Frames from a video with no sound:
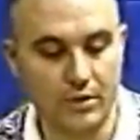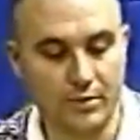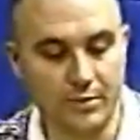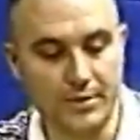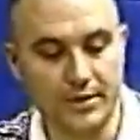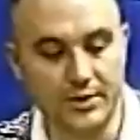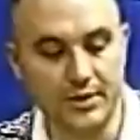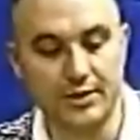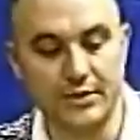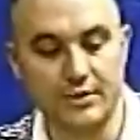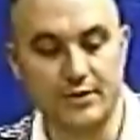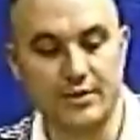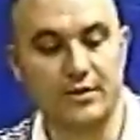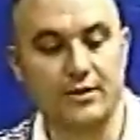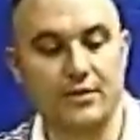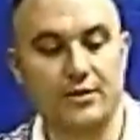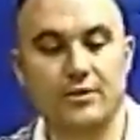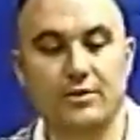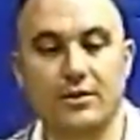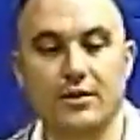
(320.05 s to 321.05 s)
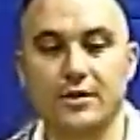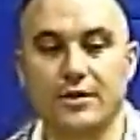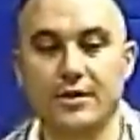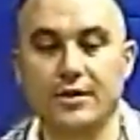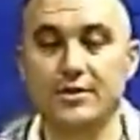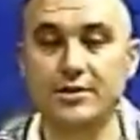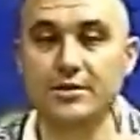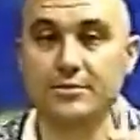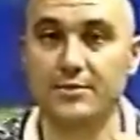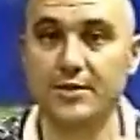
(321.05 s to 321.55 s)
going to, be need, we're going to
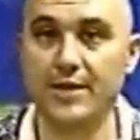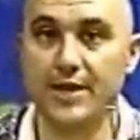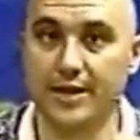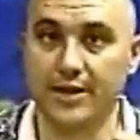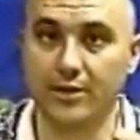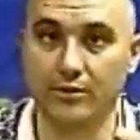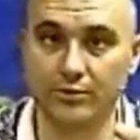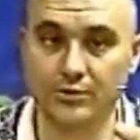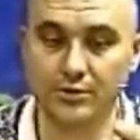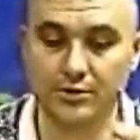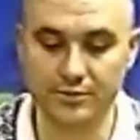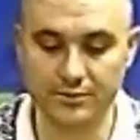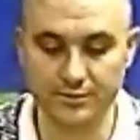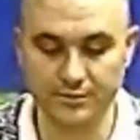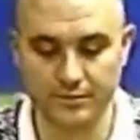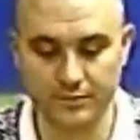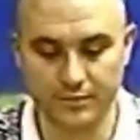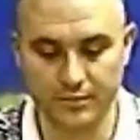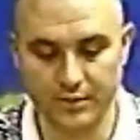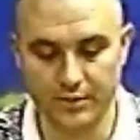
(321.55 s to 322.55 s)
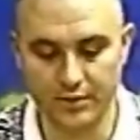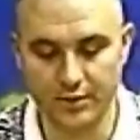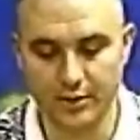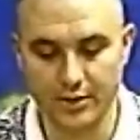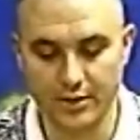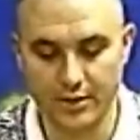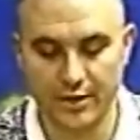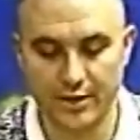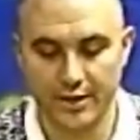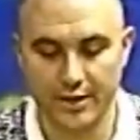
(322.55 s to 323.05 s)
need some nails
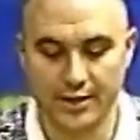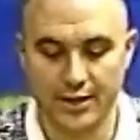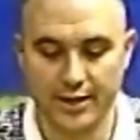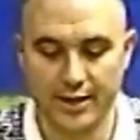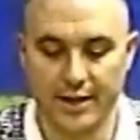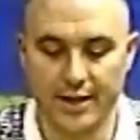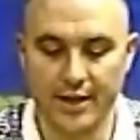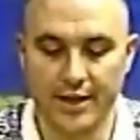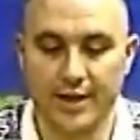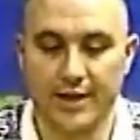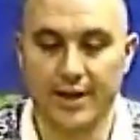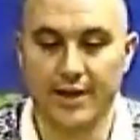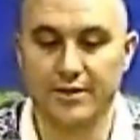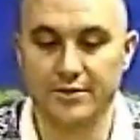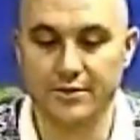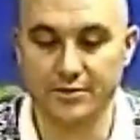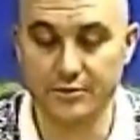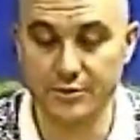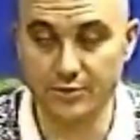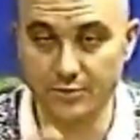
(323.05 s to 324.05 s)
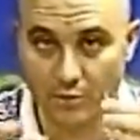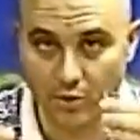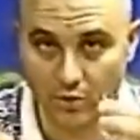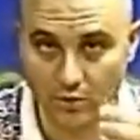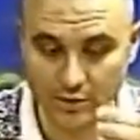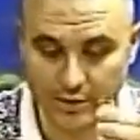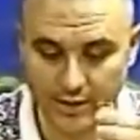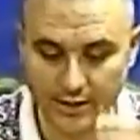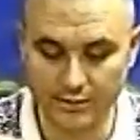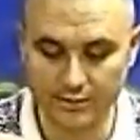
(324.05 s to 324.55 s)
and some
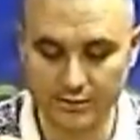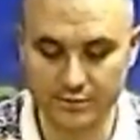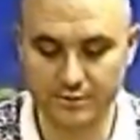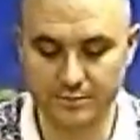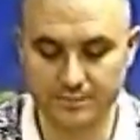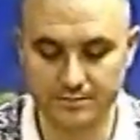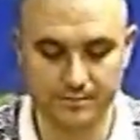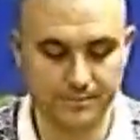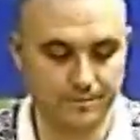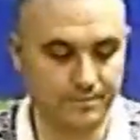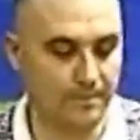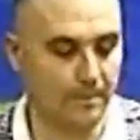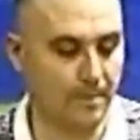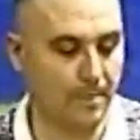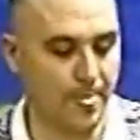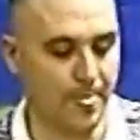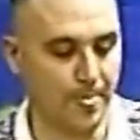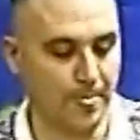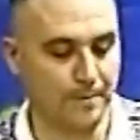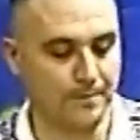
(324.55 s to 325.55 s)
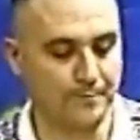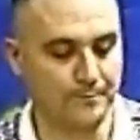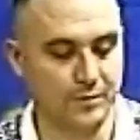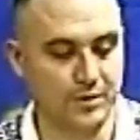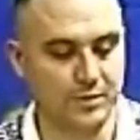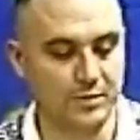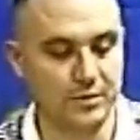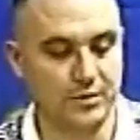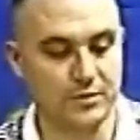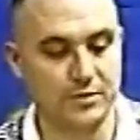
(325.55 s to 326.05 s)
smaller nails.
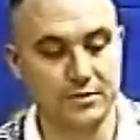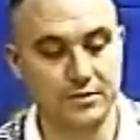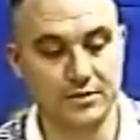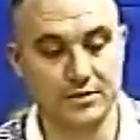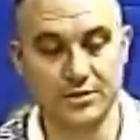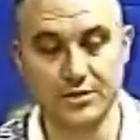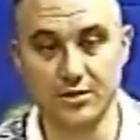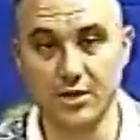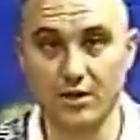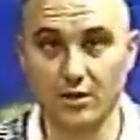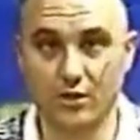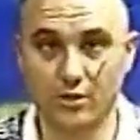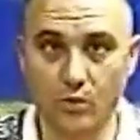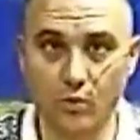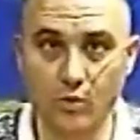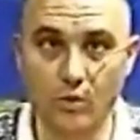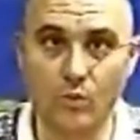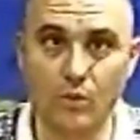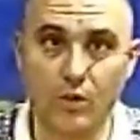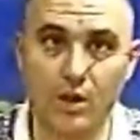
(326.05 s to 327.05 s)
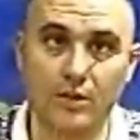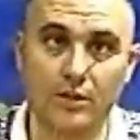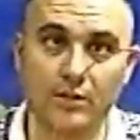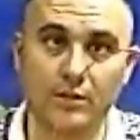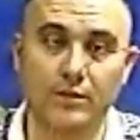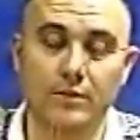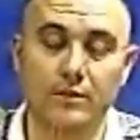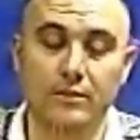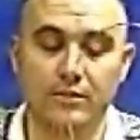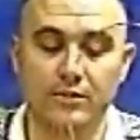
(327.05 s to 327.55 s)
The solid core
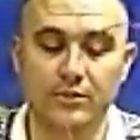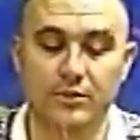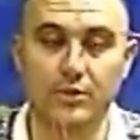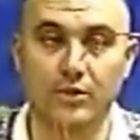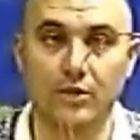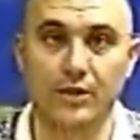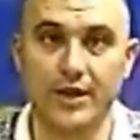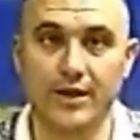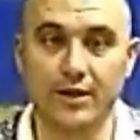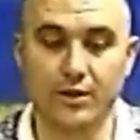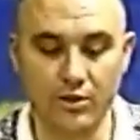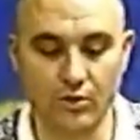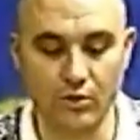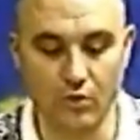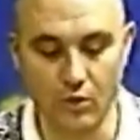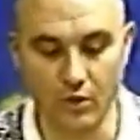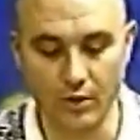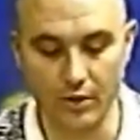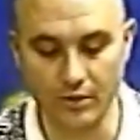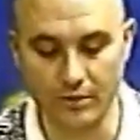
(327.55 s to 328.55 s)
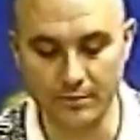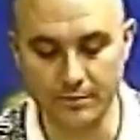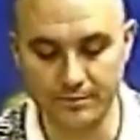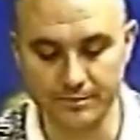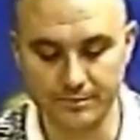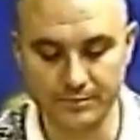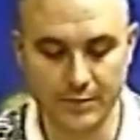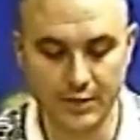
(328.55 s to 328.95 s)
wire to create our coil